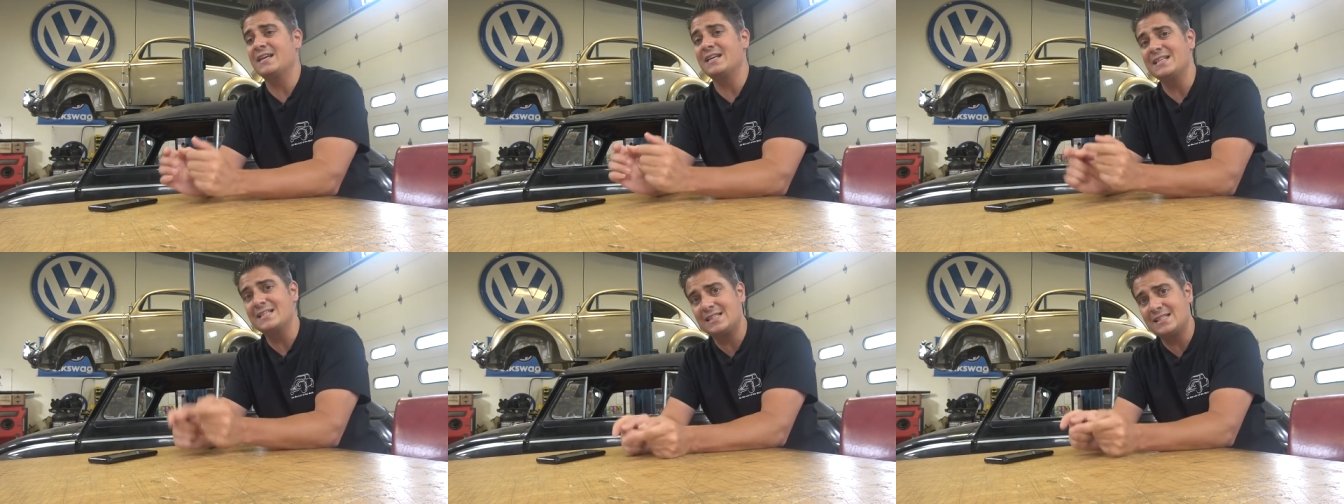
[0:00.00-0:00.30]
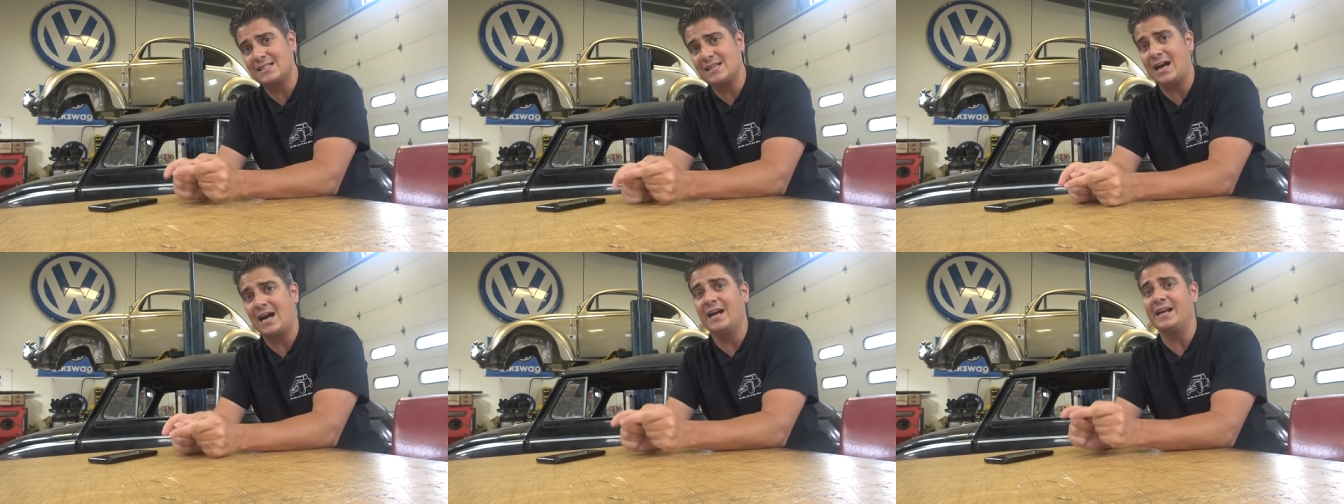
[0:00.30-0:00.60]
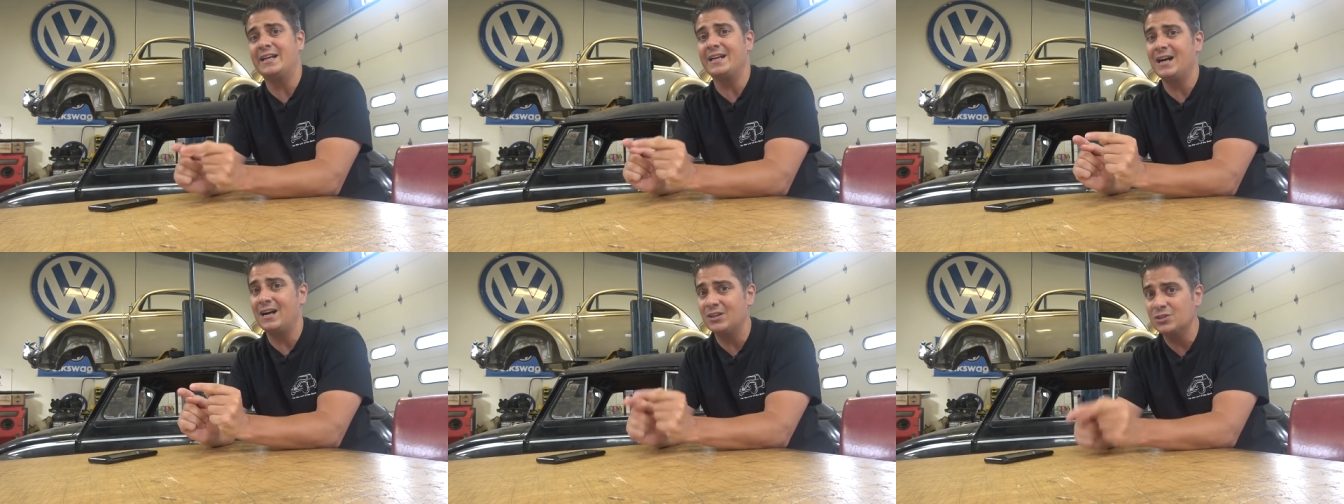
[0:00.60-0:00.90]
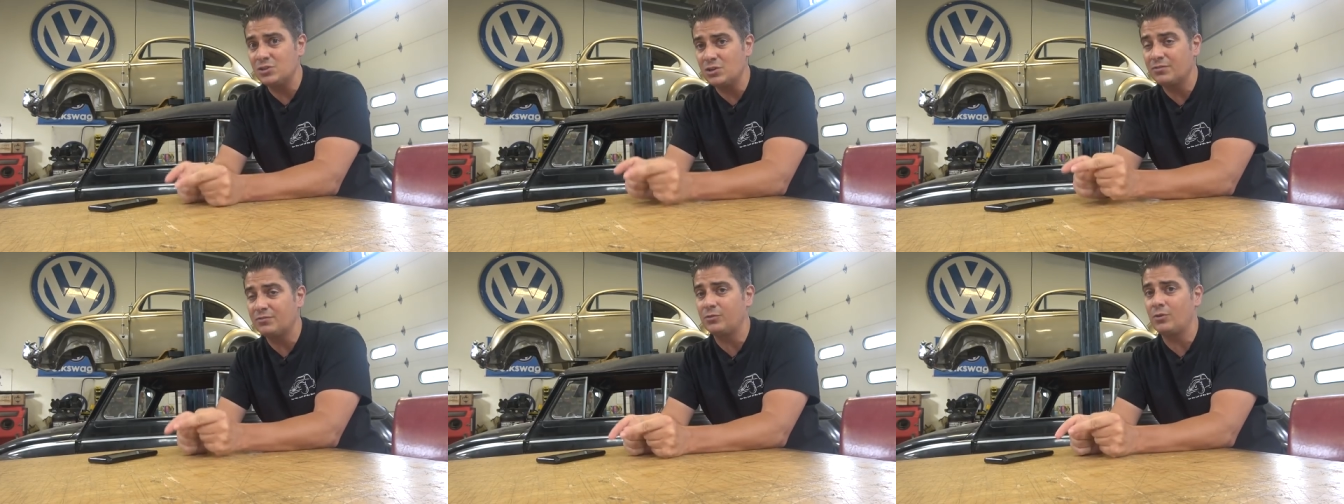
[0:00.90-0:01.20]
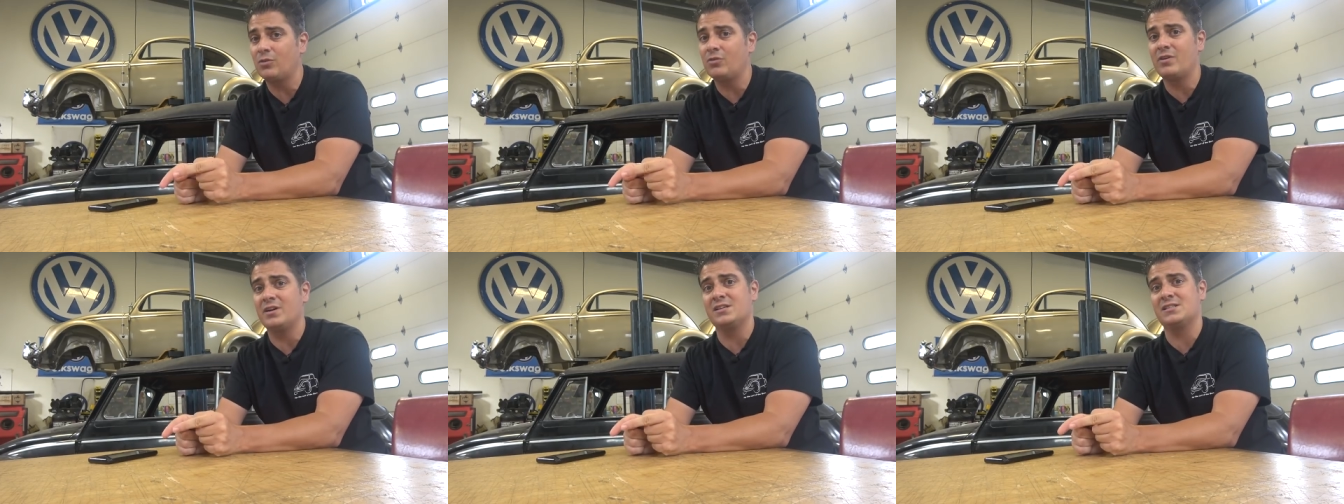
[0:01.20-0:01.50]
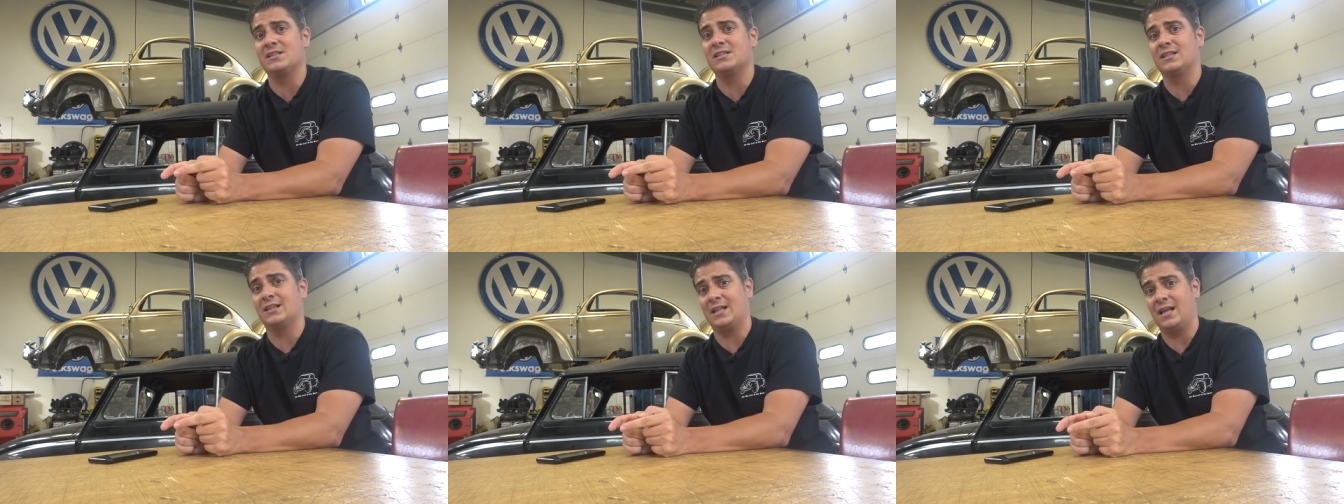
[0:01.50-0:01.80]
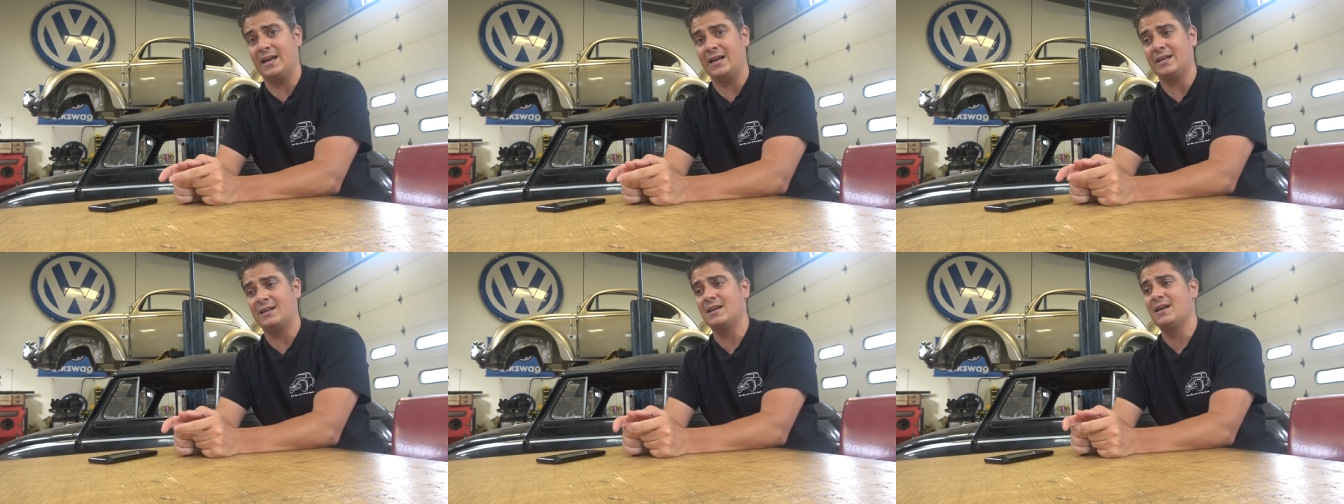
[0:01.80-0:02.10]
inside under fluorescent
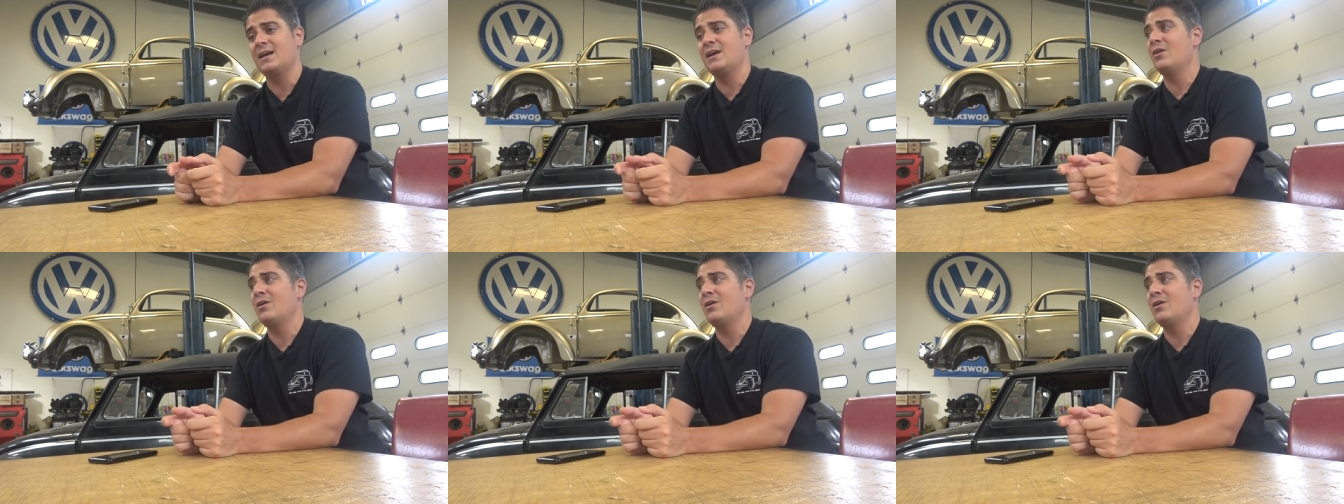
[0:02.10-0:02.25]
light,